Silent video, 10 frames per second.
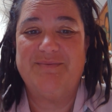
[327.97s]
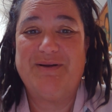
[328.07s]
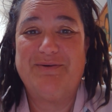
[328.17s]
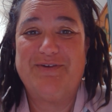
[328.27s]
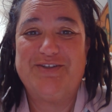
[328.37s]

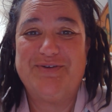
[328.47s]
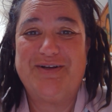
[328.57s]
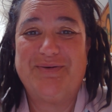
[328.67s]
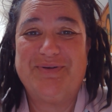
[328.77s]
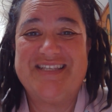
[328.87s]
My
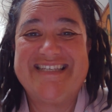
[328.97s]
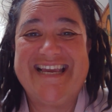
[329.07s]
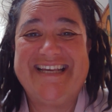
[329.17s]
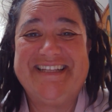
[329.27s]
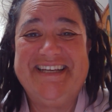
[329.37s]
refrigerator will
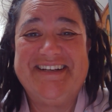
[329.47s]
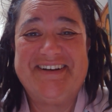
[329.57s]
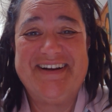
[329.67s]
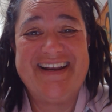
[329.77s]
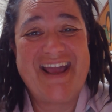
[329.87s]
stay
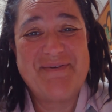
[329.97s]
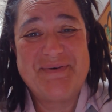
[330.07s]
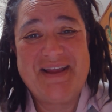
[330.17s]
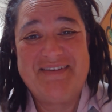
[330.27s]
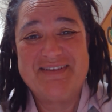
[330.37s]
cleaner and I
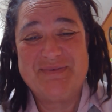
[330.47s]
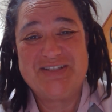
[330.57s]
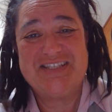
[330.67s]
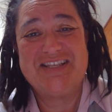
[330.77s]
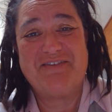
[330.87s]
won't have as
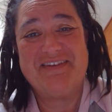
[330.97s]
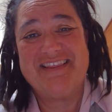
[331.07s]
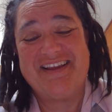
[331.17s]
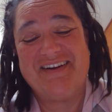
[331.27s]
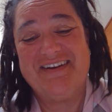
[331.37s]
much stuff
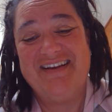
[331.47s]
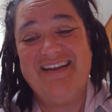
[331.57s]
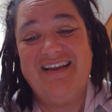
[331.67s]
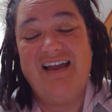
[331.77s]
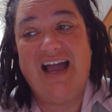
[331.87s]
in there.
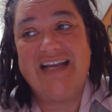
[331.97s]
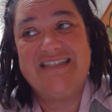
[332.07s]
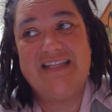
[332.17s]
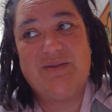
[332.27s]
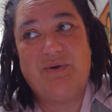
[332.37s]
I
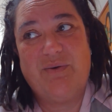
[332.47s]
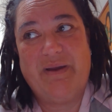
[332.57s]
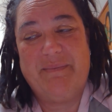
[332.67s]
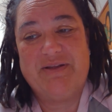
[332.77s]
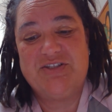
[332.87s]
did throw
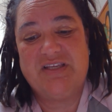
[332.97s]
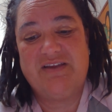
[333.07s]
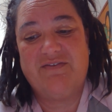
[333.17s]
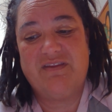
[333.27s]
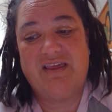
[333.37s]
away a bunch of
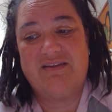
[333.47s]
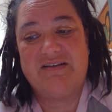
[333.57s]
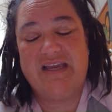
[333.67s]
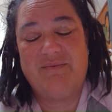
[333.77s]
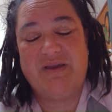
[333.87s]
kefir the other
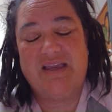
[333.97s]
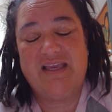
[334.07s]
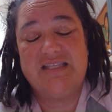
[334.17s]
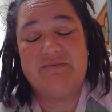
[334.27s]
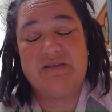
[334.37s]
day. I'm like,
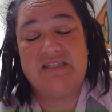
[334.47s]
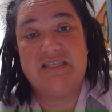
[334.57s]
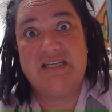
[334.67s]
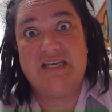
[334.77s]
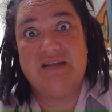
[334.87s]
it's been
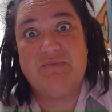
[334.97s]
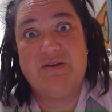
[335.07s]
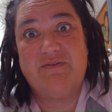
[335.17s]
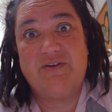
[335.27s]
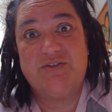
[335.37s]
sitting in
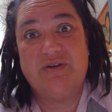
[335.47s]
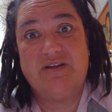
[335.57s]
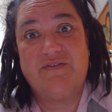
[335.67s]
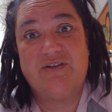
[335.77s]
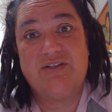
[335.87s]
my
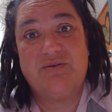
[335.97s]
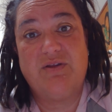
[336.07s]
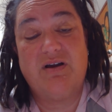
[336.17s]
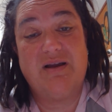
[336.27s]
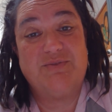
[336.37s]
refrigerator for too
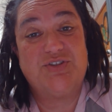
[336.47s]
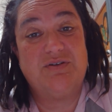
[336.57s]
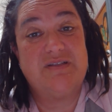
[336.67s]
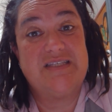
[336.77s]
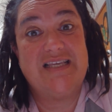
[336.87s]
long. I'm
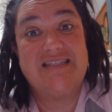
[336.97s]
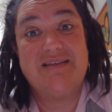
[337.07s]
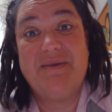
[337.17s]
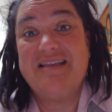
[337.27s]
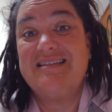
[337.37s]
sure it tastes
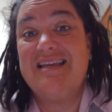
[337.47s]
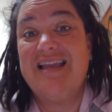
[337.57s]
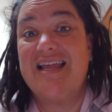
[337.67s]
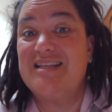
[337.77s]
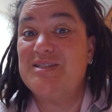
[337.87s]

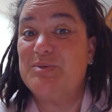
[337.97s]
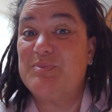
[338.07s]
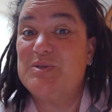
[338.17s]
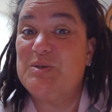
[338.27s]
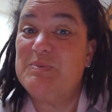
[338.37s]
amazing and it's
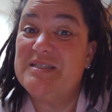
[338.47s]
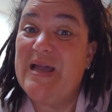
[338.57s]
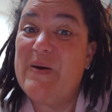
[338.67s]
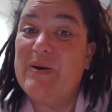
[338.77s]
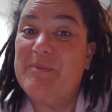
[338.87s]
super, super
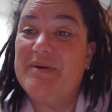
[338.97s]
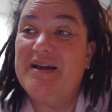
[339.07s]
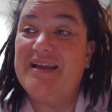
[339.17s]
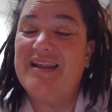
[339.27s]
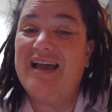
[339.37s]
sour,
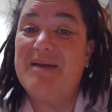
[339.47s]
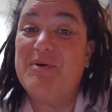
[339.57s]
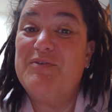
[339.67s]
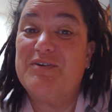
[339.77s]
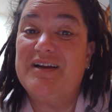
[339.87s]
but I'm
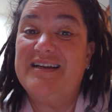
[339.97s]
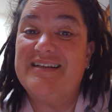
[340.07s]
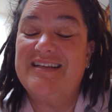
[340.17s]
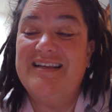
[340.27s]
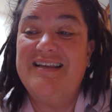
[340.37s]
over it.